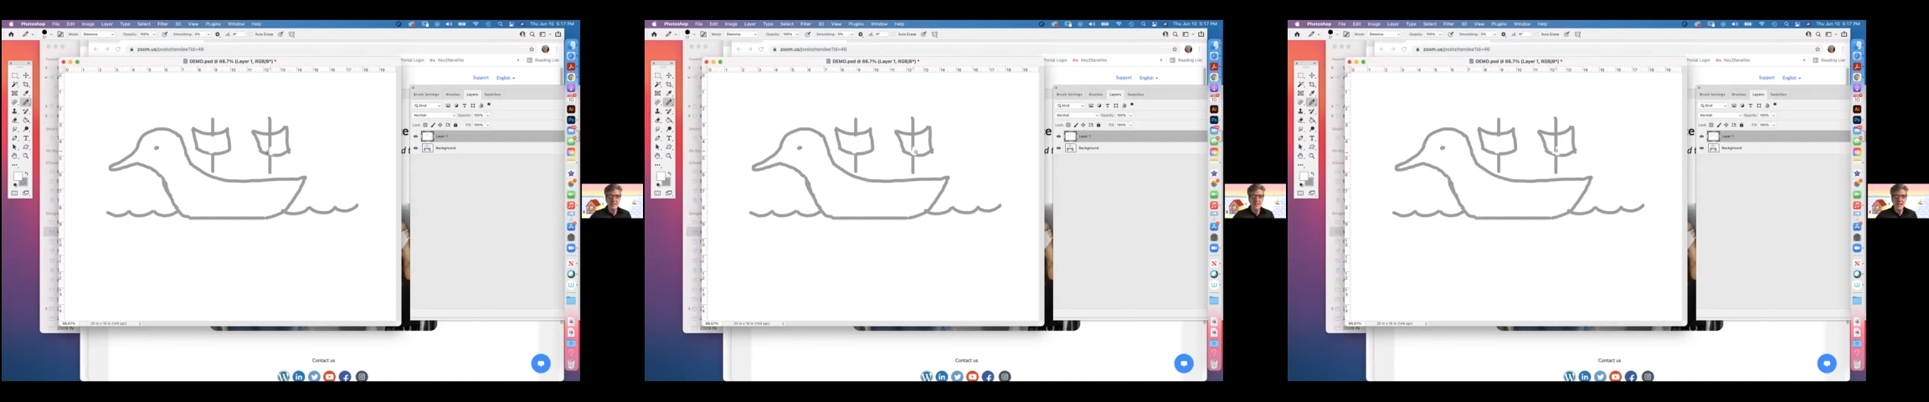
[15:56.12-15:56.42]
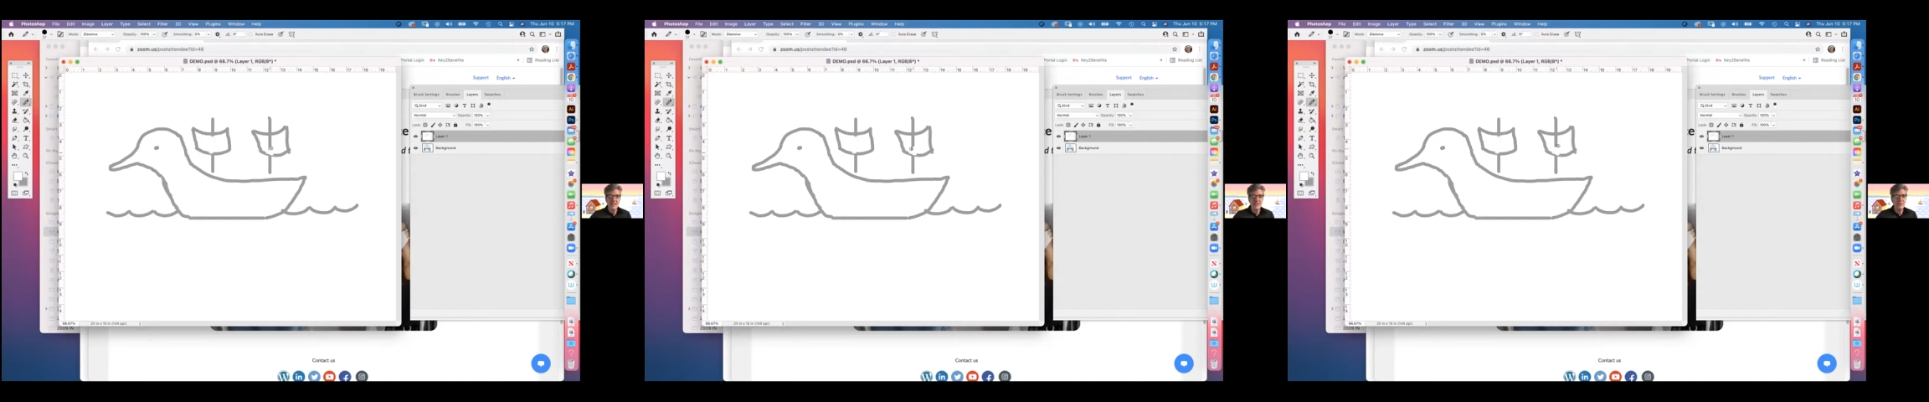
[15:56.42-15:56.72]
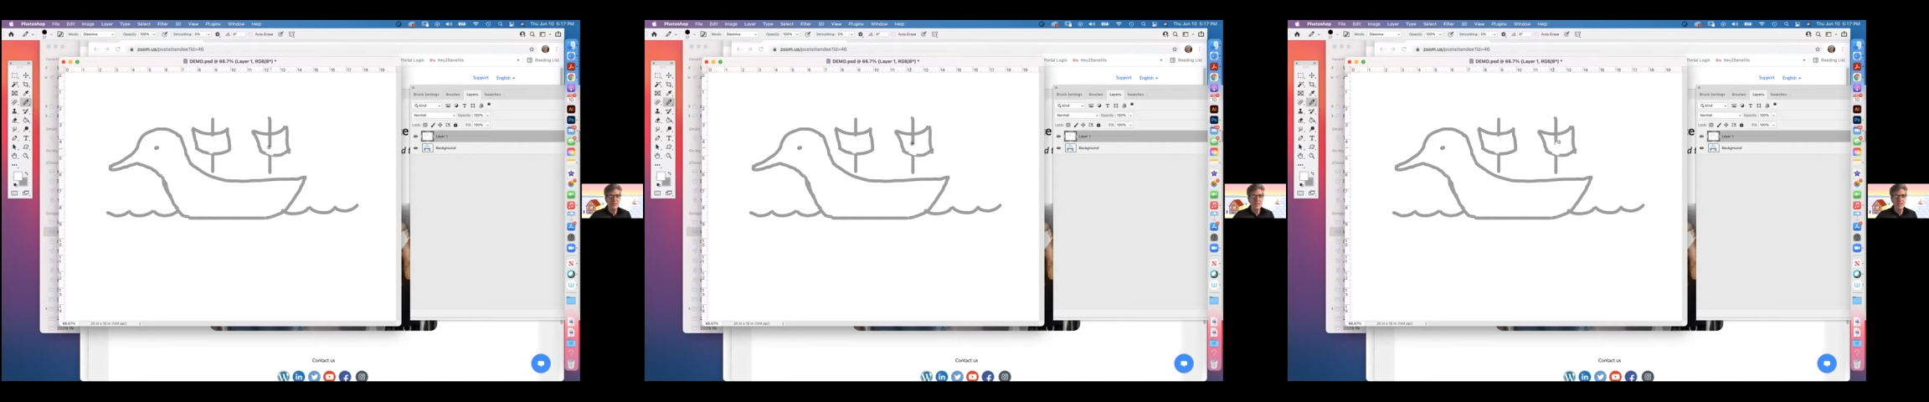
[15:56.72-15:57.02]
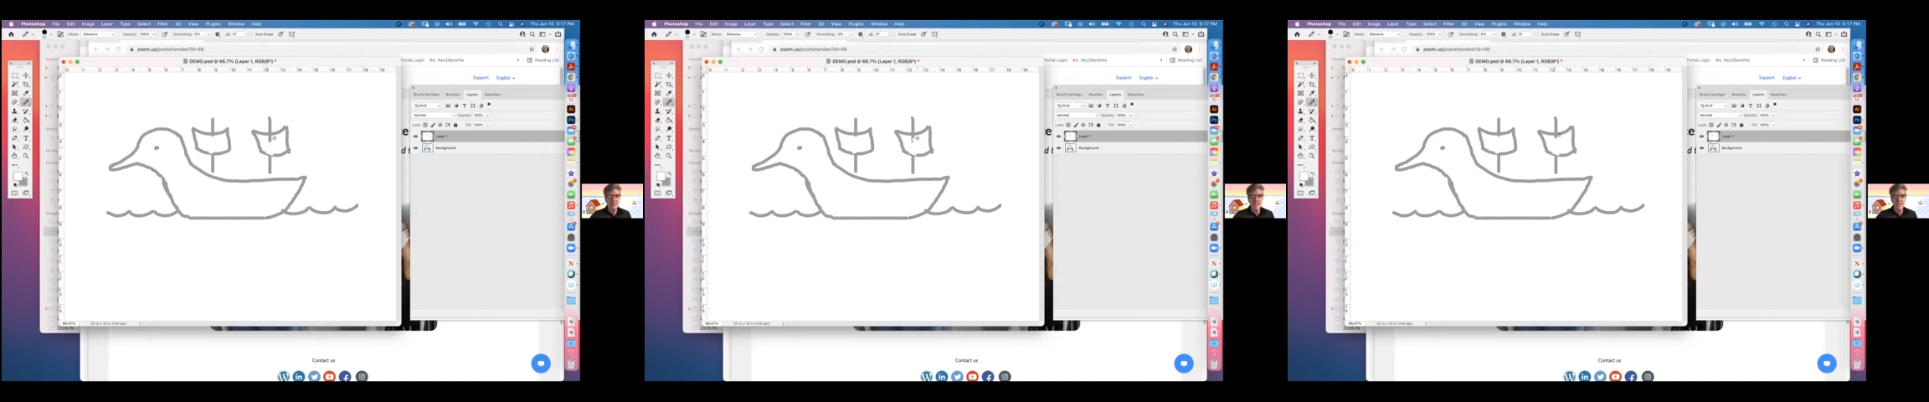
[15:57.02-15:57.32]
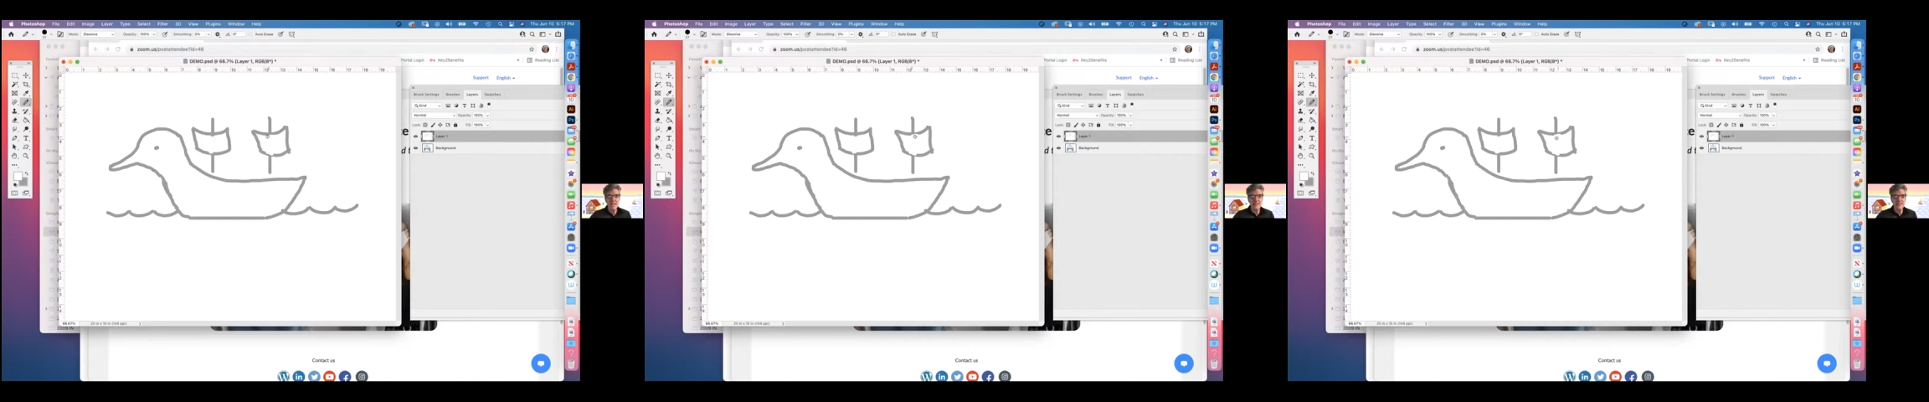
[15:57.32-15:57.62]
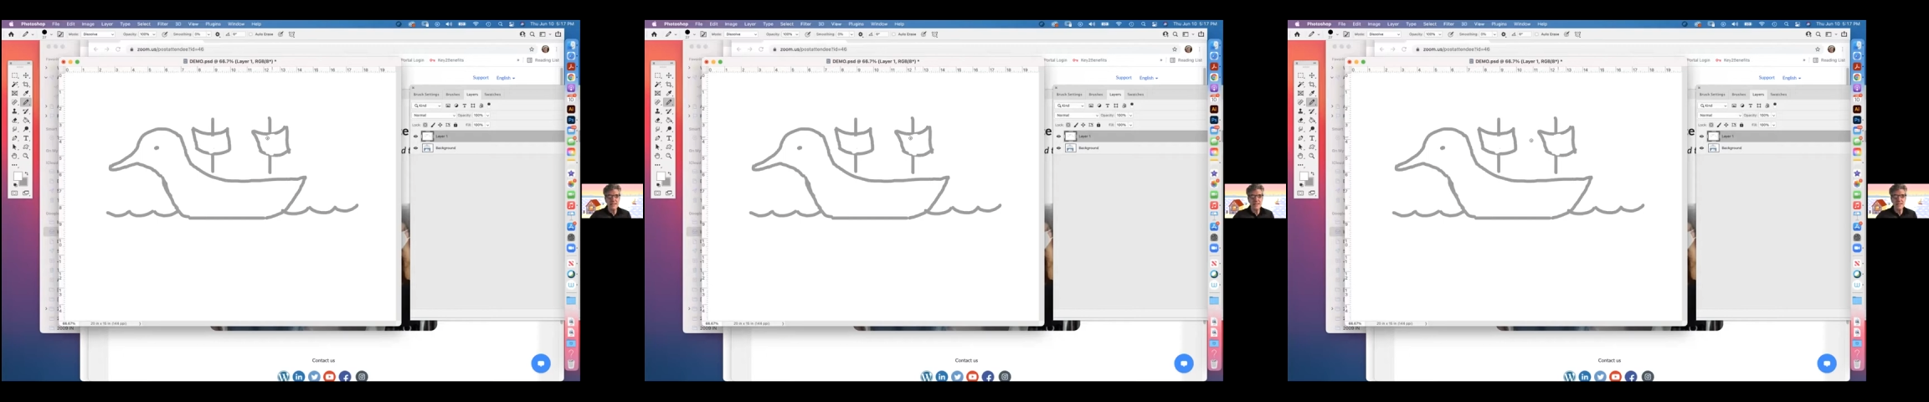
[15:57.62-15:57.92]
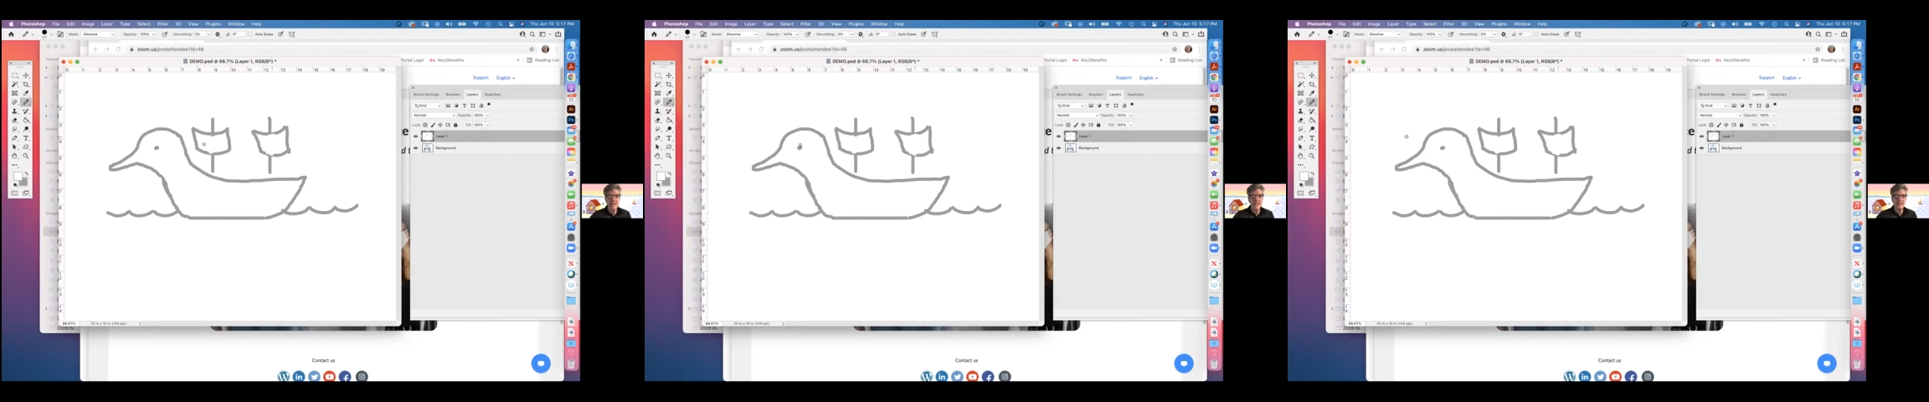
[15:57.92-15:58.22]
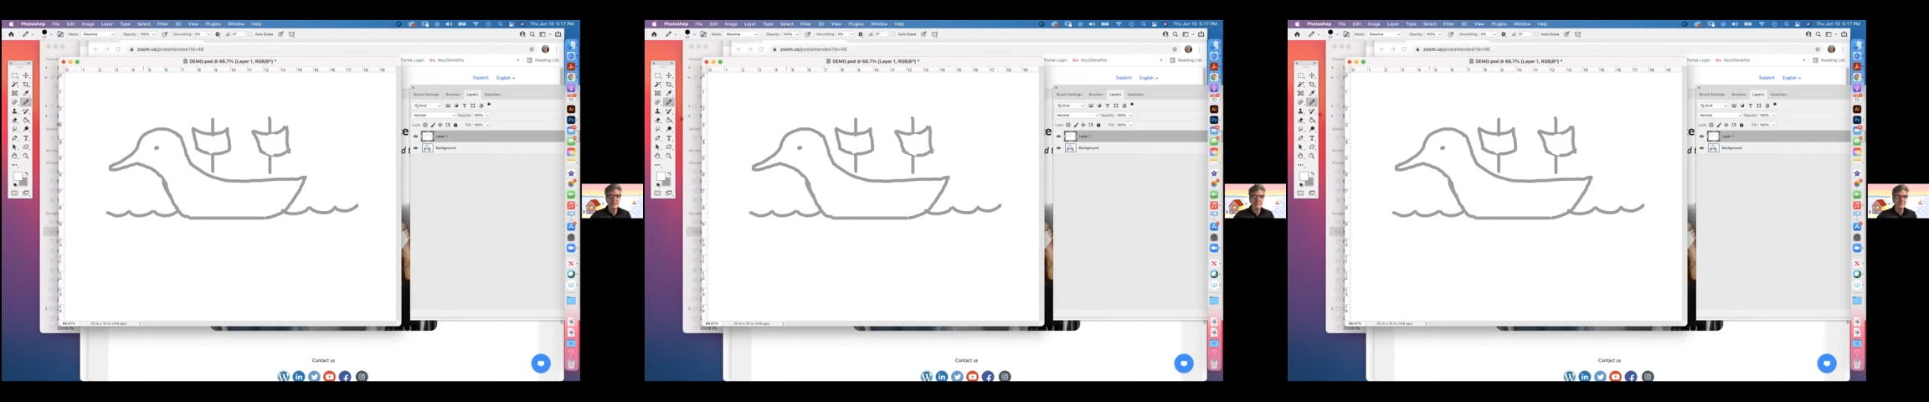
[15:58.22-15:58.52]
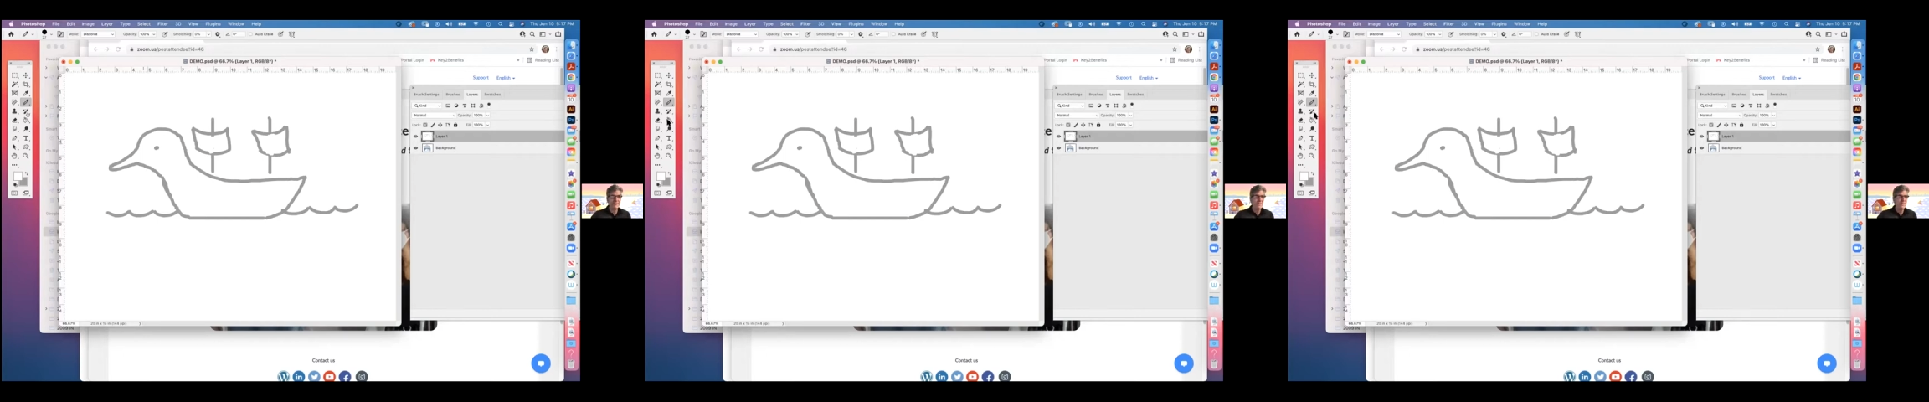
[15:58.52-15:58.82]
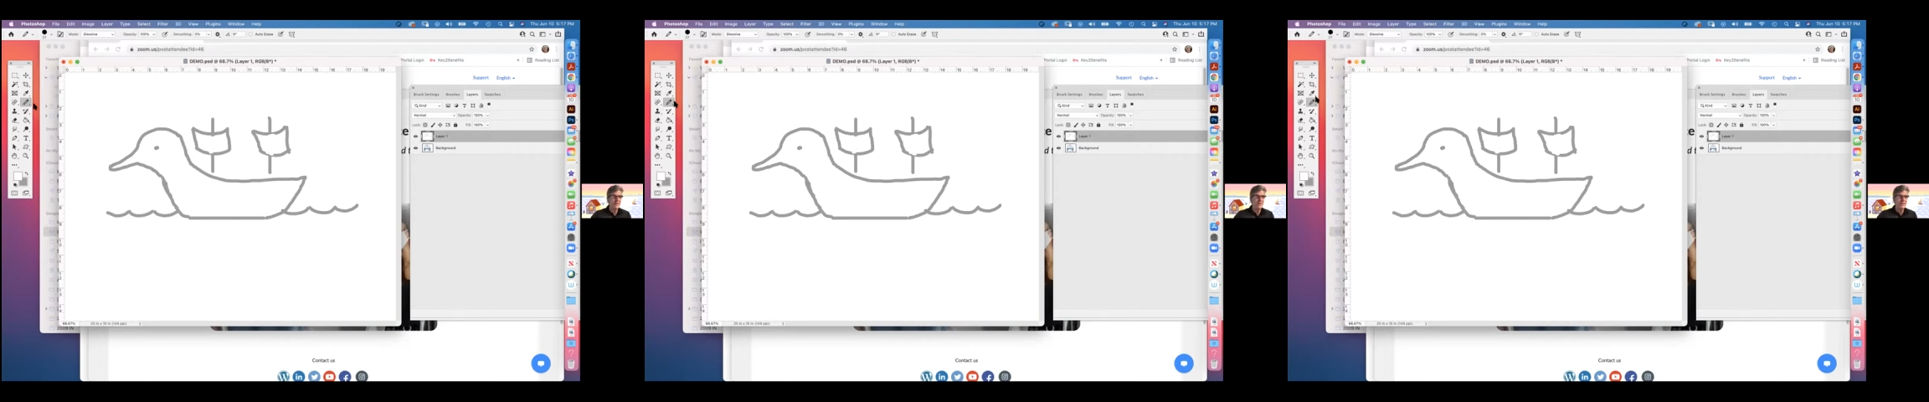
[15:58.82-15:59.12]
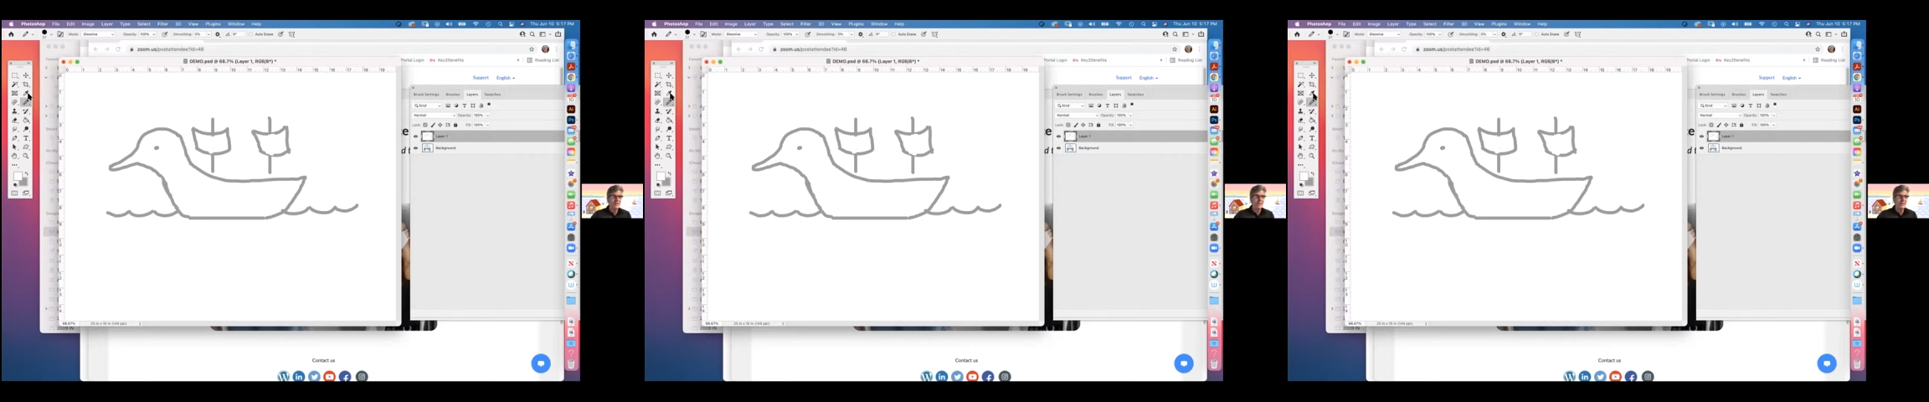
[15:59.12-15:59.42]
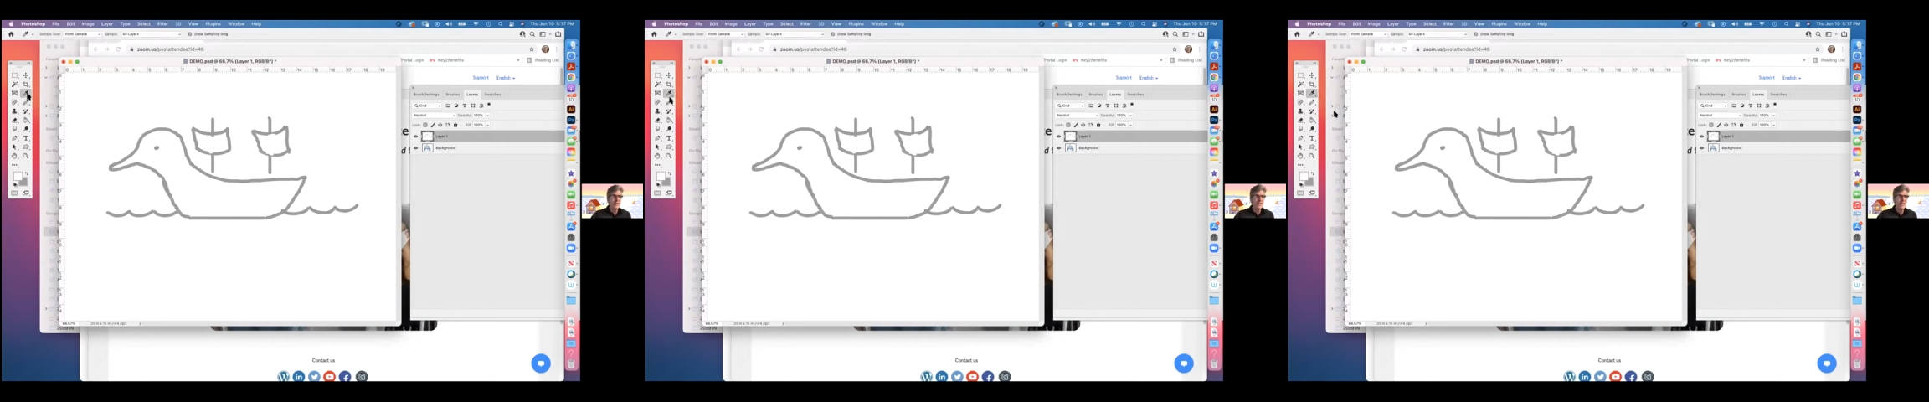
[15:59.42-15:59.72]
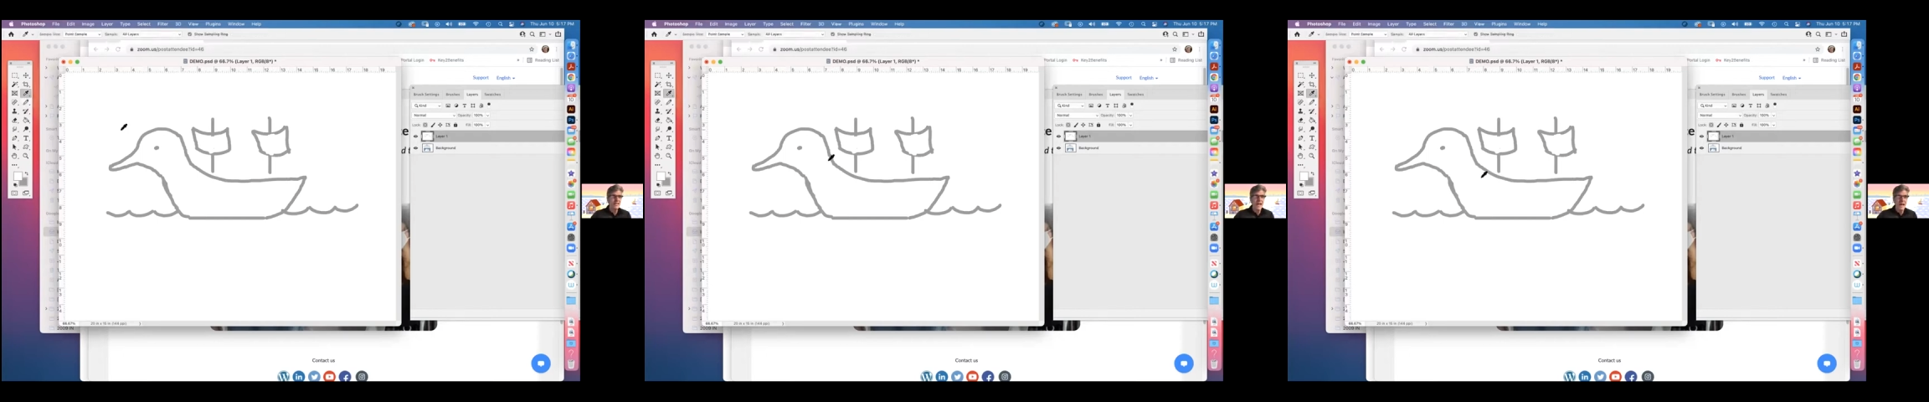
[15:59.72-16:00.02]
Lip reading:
Nobody's mouth can be seen.